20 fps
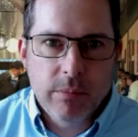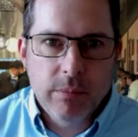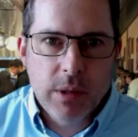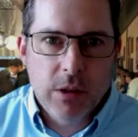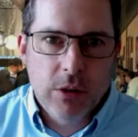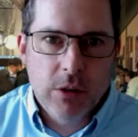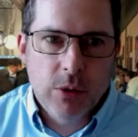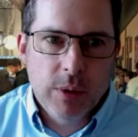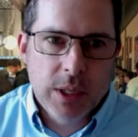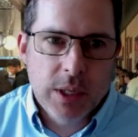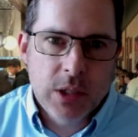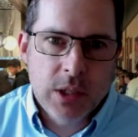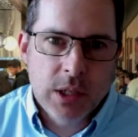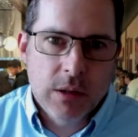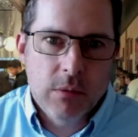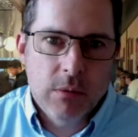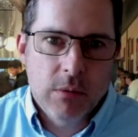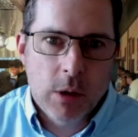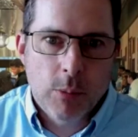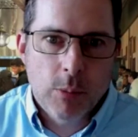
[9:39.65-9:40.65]

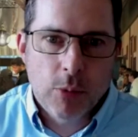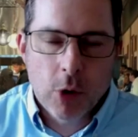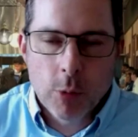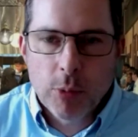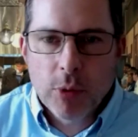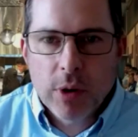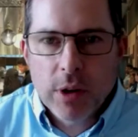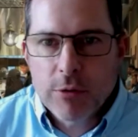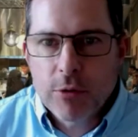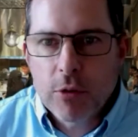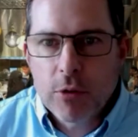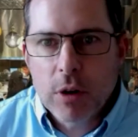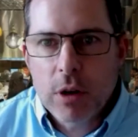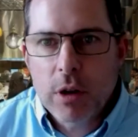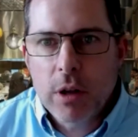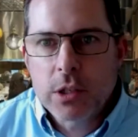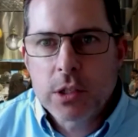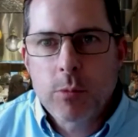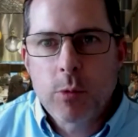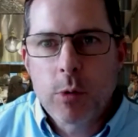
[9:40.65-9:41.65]
isn't appropriate for a
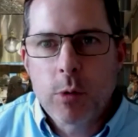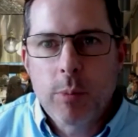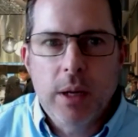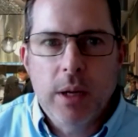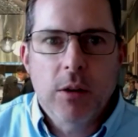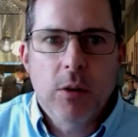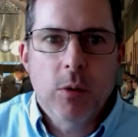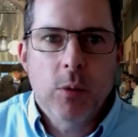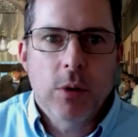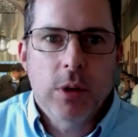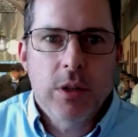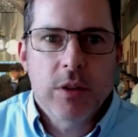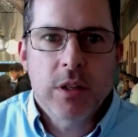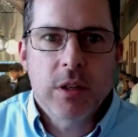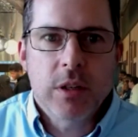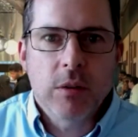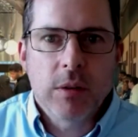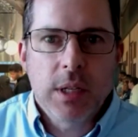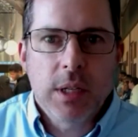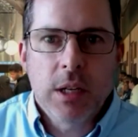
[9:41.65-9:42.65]
customer panel where you
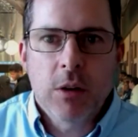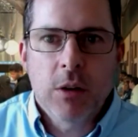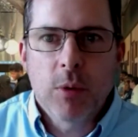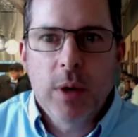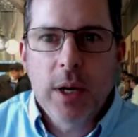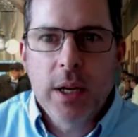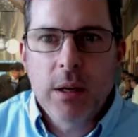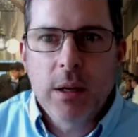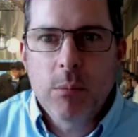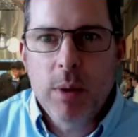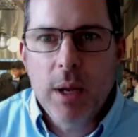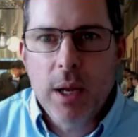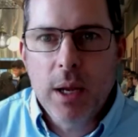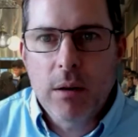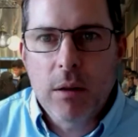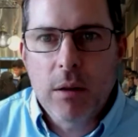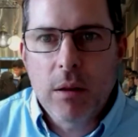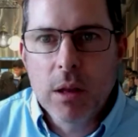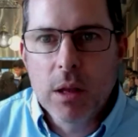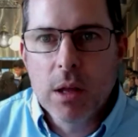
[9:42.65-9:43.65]
still need a random
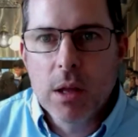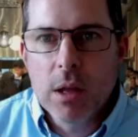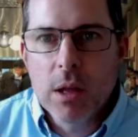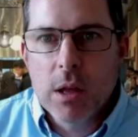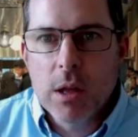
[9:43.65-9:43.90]
panel.